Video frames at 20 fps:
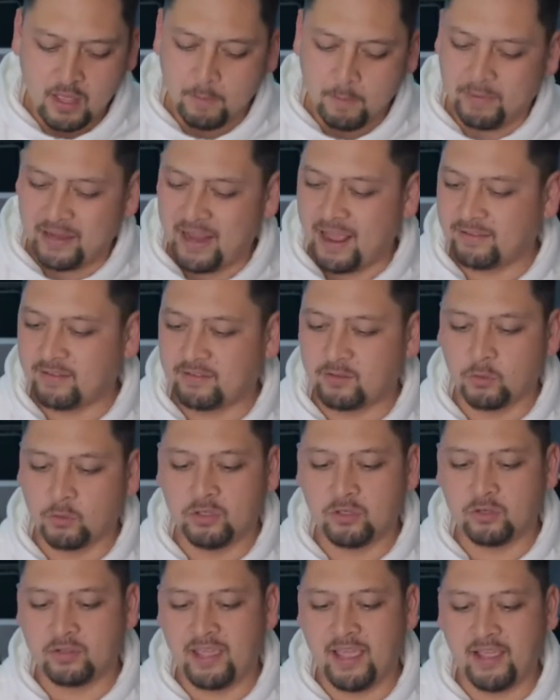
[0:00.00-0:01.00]
But it has its own
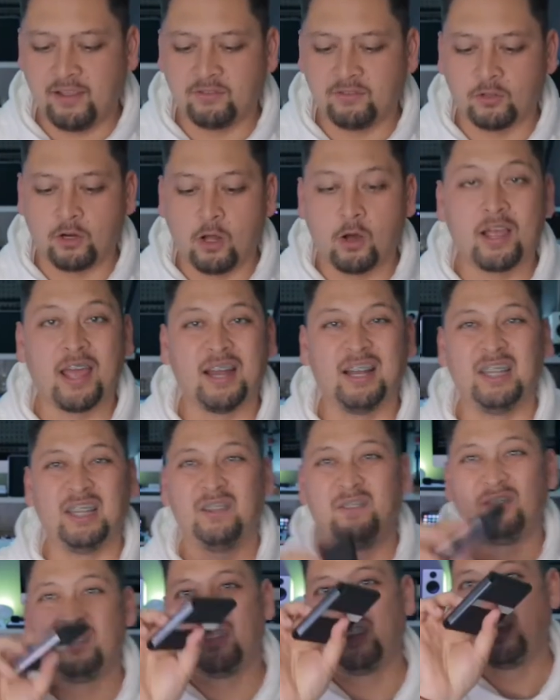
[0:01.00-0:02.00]
little case, so it all kind of lives in